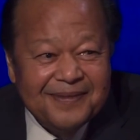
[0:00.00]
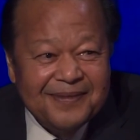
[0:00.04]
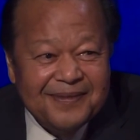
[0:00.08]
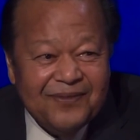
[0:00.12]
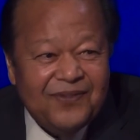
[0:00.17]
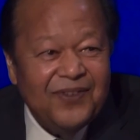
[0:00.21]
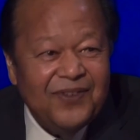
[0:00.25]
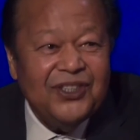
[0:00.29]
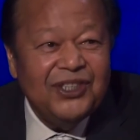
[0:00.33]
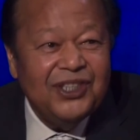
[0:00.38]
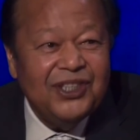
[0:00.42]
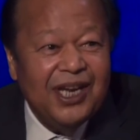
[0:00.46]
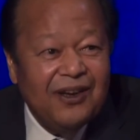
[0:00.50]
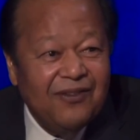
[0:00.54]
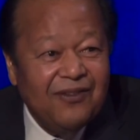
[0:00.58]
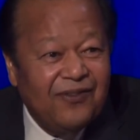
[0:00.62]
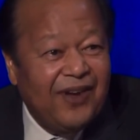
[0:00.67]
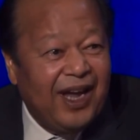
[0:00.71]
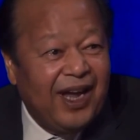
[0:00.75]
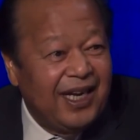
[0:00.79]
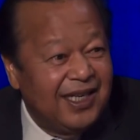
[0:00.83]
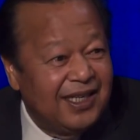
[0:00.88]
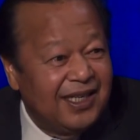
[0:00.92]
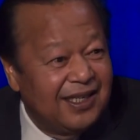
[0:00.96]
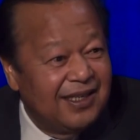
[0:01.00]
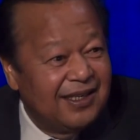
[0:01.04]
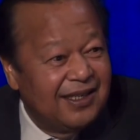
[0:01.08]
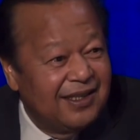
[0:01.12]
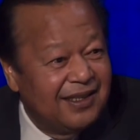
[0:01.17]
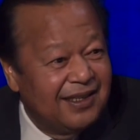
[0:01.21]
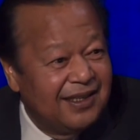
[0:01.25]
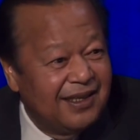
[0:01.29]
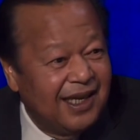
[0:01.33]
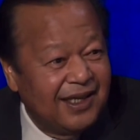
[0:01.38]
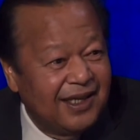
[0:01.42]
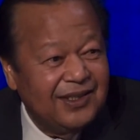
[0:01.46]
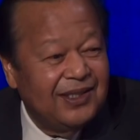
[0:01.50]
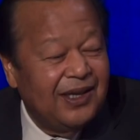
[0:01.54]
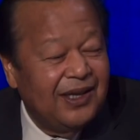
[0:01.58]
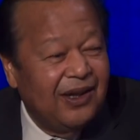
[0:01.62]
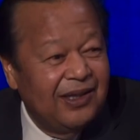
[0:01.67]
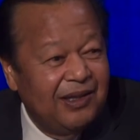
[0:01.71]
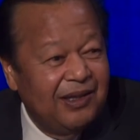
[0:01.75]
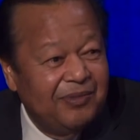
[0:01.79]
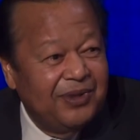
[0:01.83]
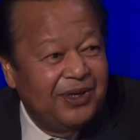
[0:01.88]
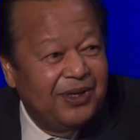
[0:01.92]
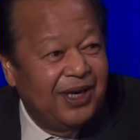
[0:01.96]
Fish can fight. I
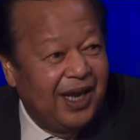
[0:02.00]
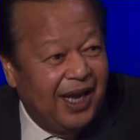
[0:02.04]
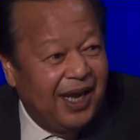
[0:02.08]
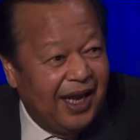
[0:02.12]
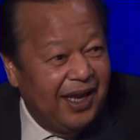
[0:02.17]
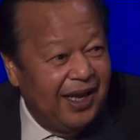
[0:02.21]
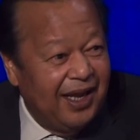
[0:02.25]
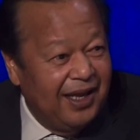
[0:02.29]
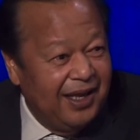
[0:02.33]
saw them today.